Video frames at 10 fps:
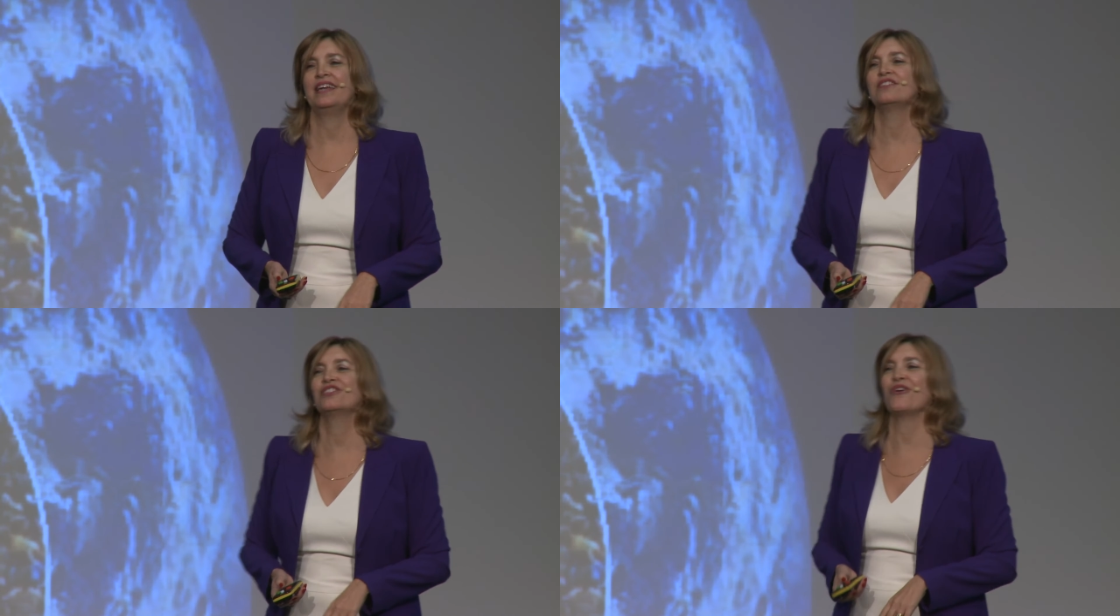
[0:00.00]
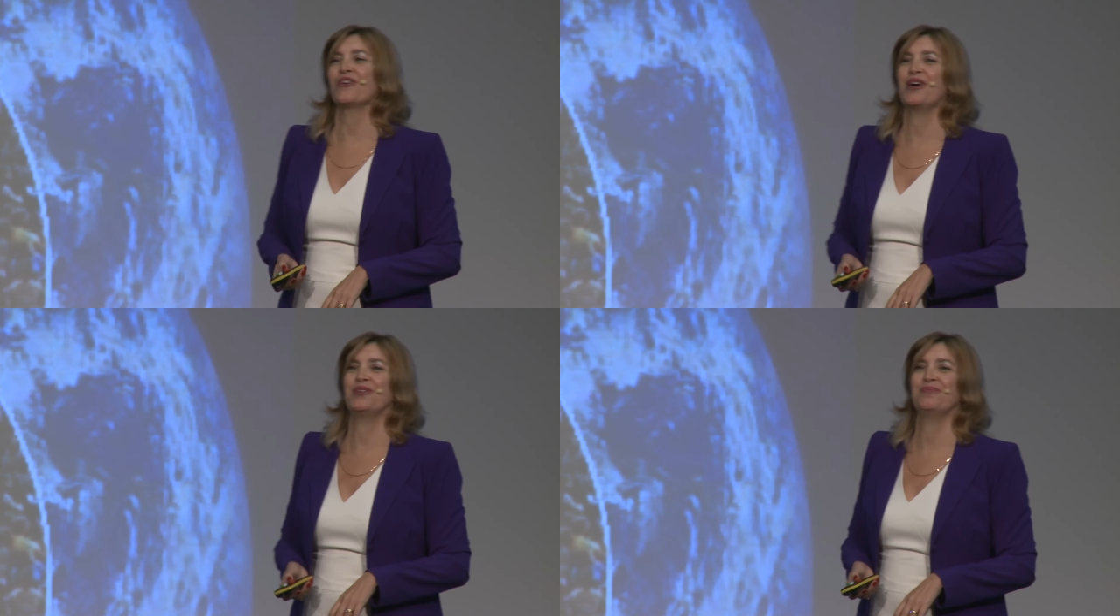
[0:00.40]
in
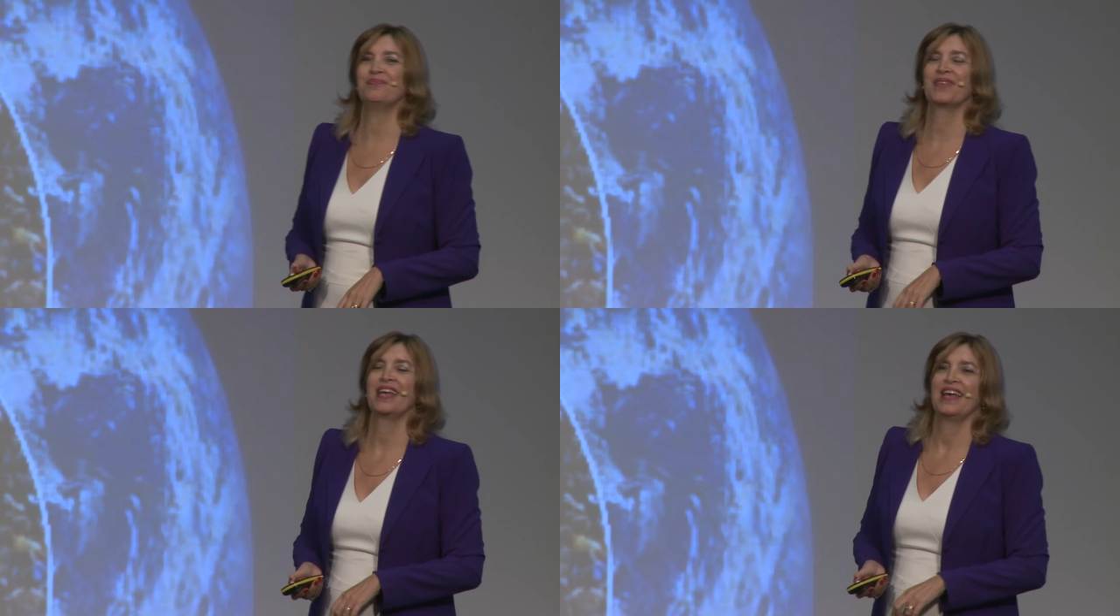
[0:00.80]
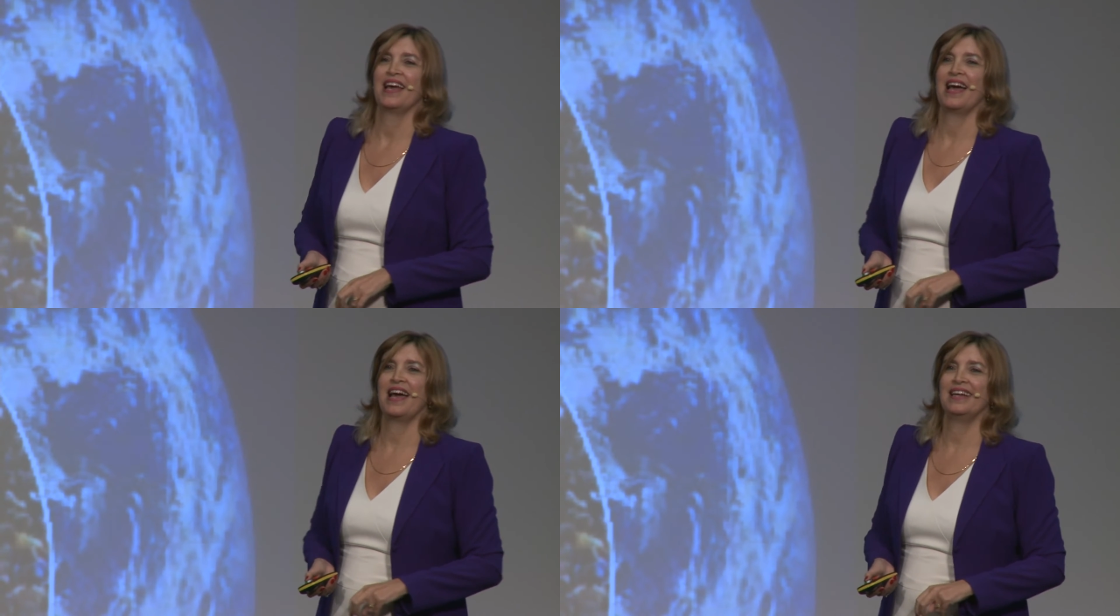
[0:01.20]
Stockholm,
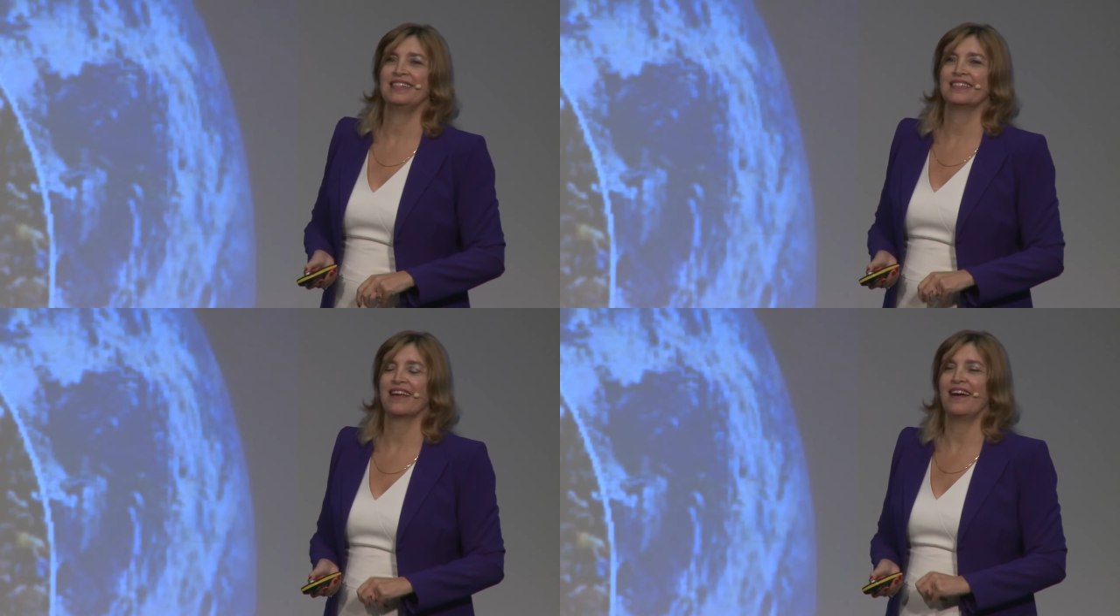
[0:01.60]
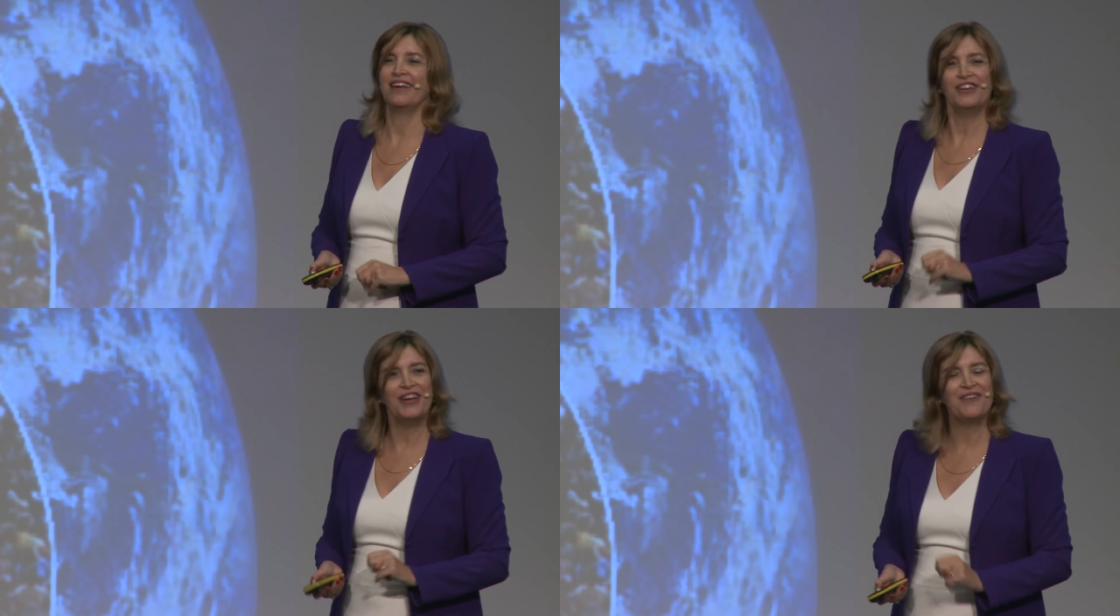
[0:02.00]
and
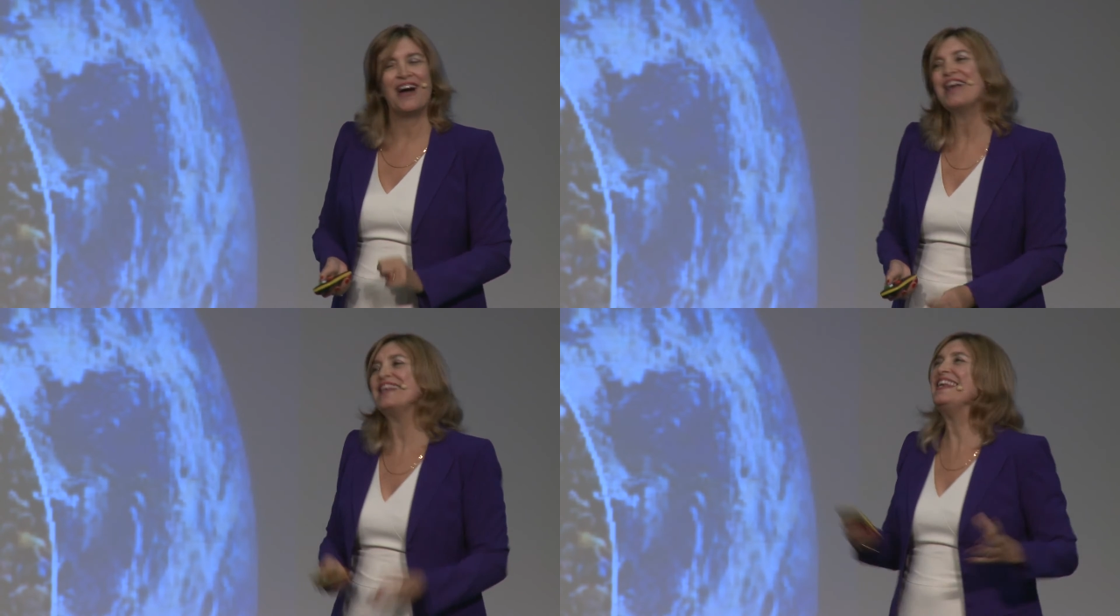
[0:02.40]
you know, I